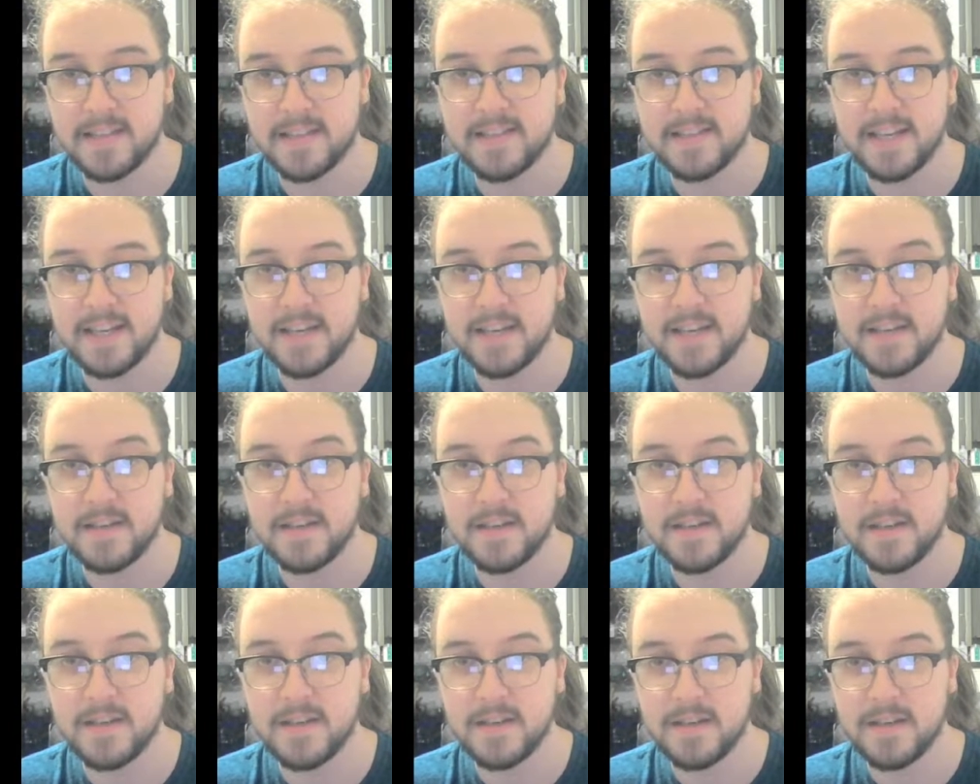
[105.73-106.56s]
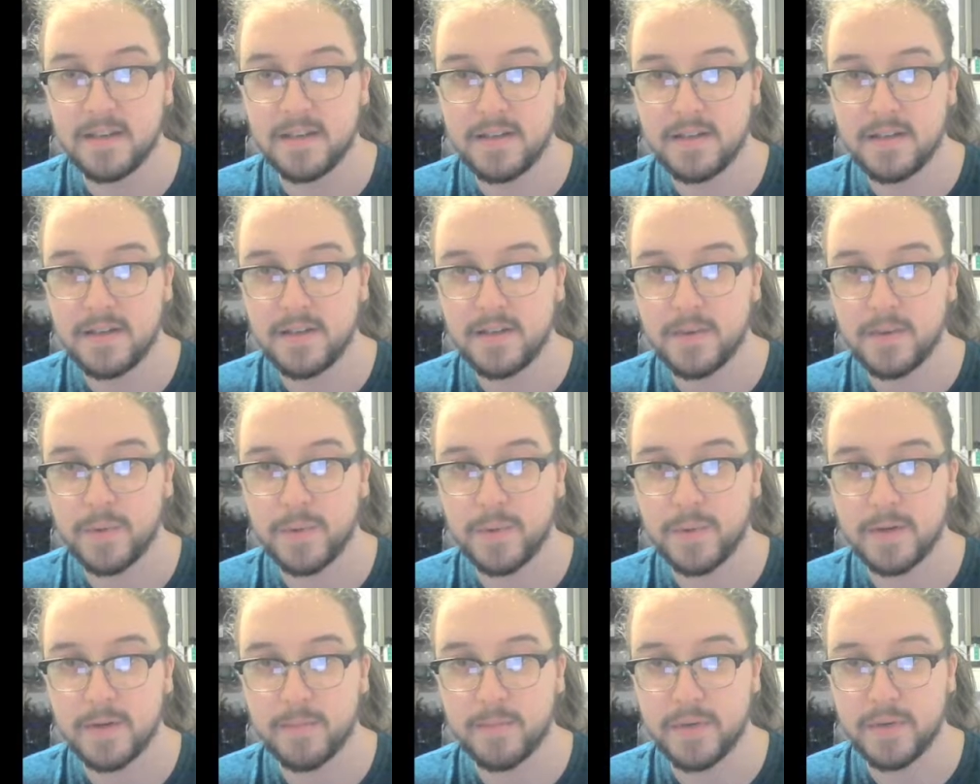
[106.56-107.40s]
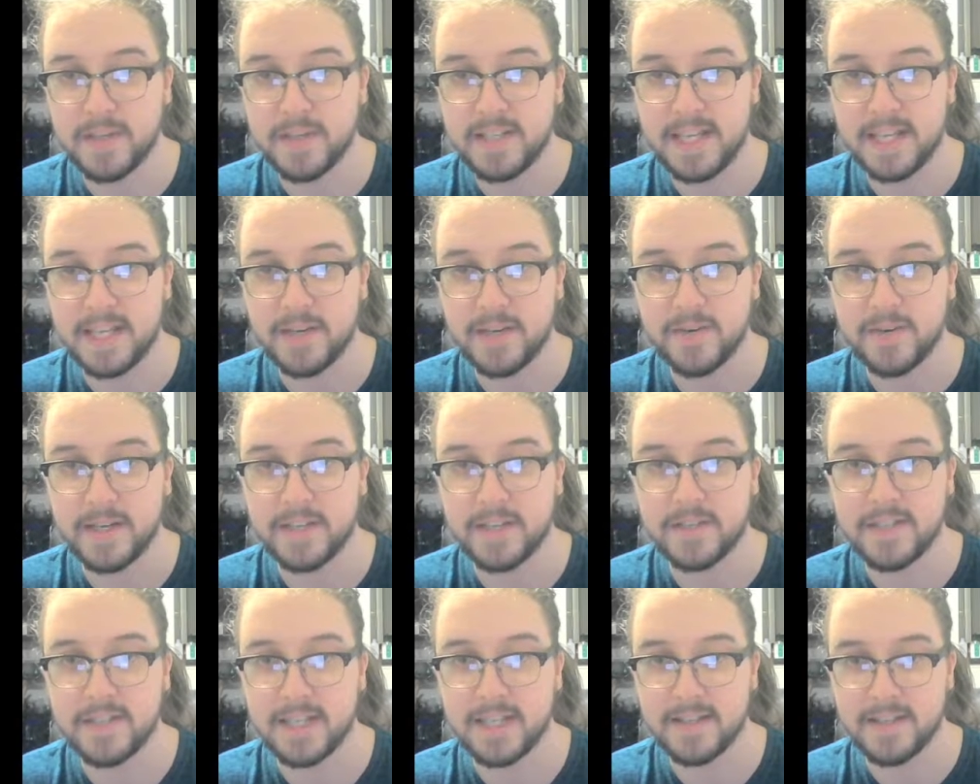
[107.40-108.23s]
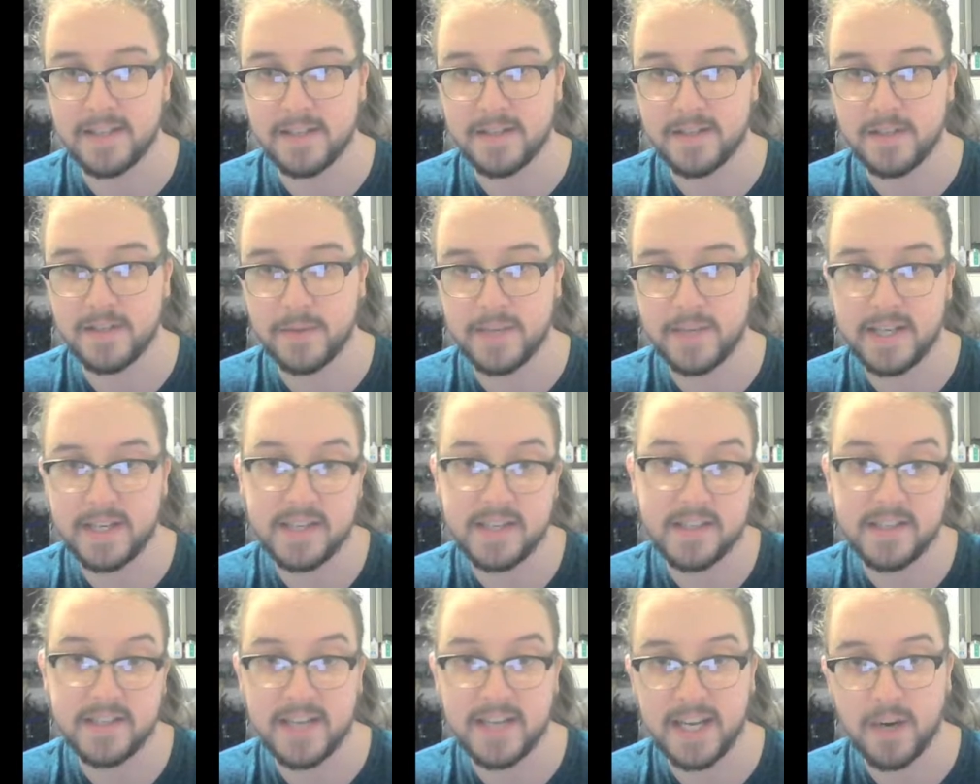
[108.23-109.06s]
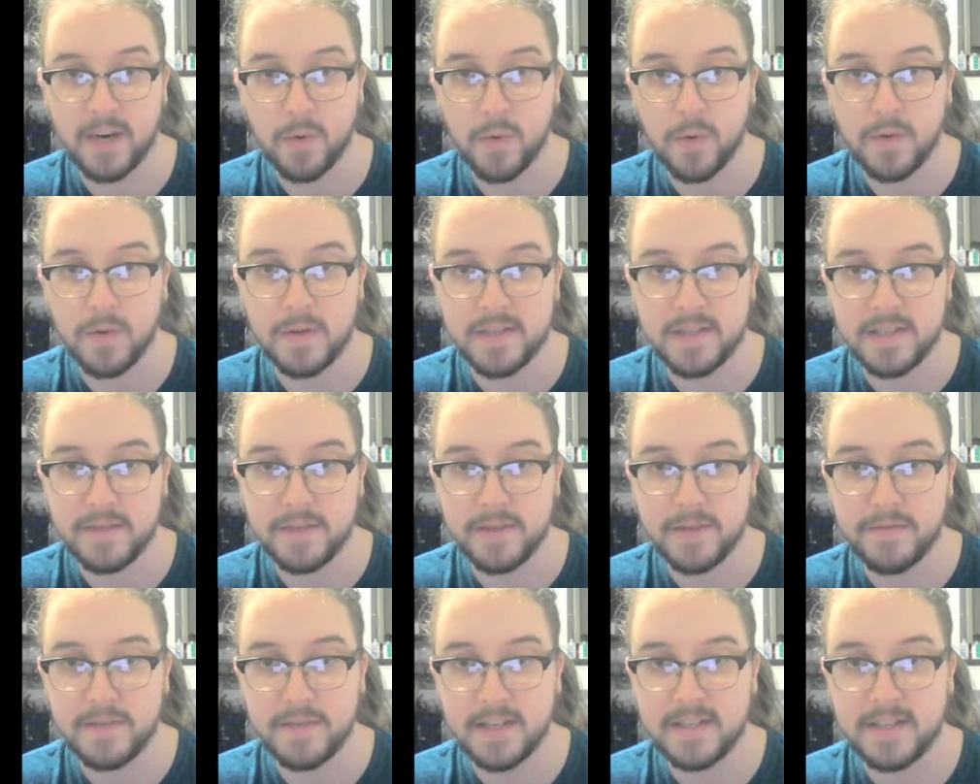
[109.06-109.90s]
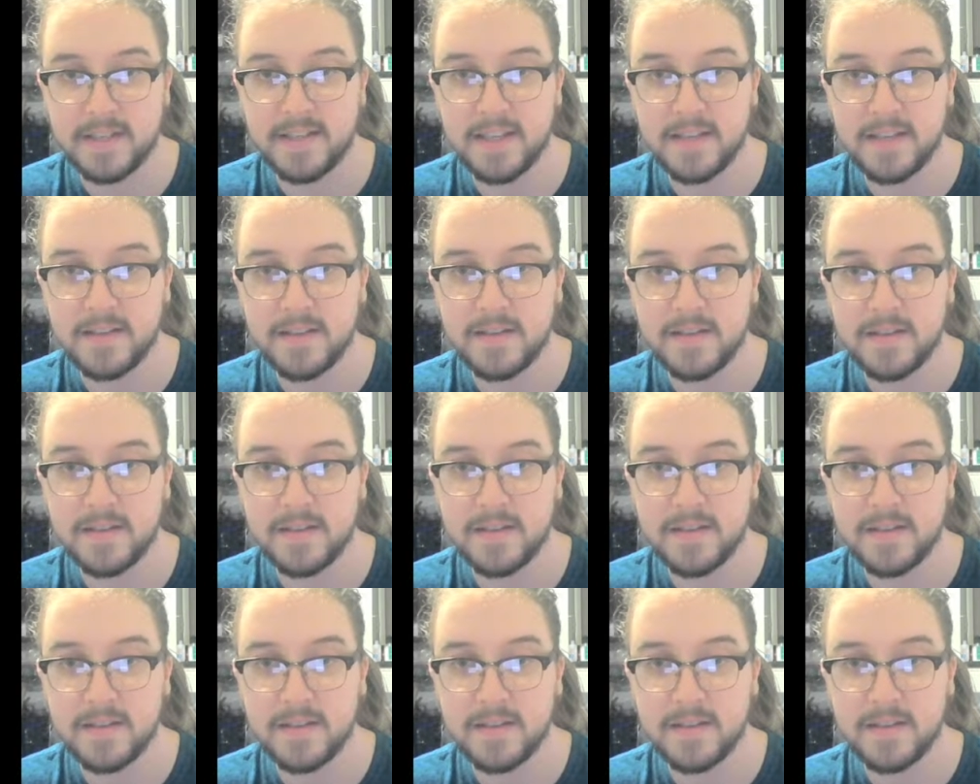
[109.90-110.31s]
Say we want to put 10 creatures out there, so we can just kind of roll until we find 10.